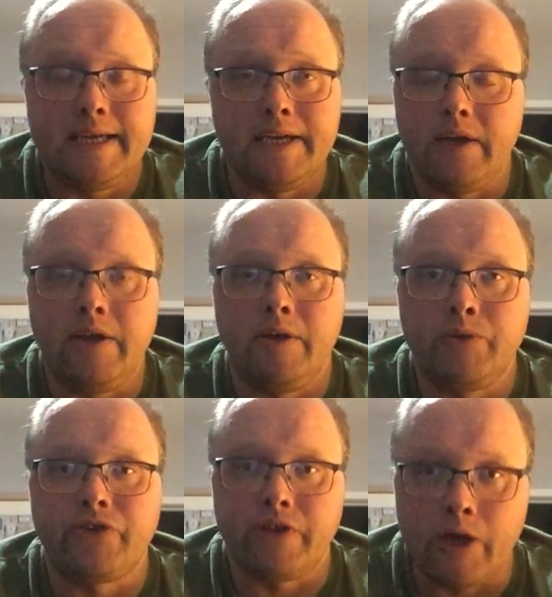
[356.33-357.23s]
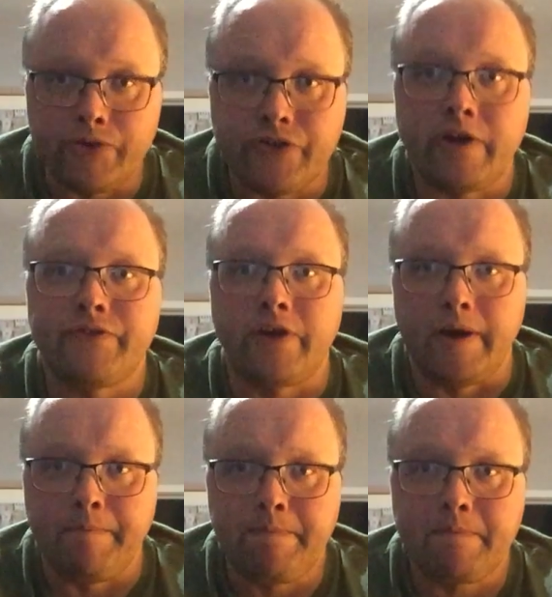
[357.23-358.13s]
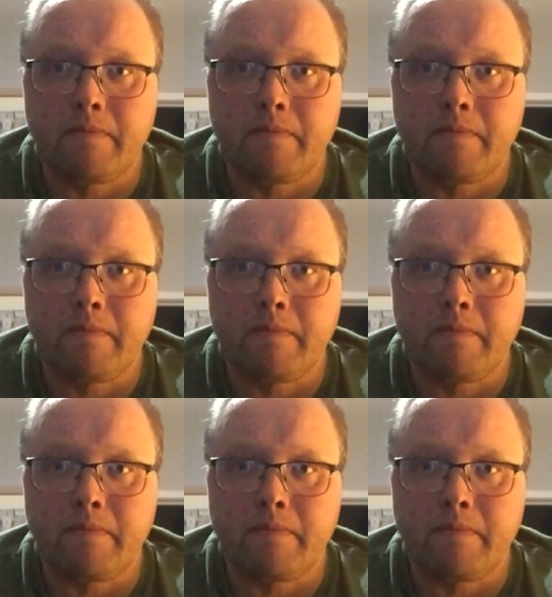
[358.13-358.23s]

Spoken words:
It was a tough time.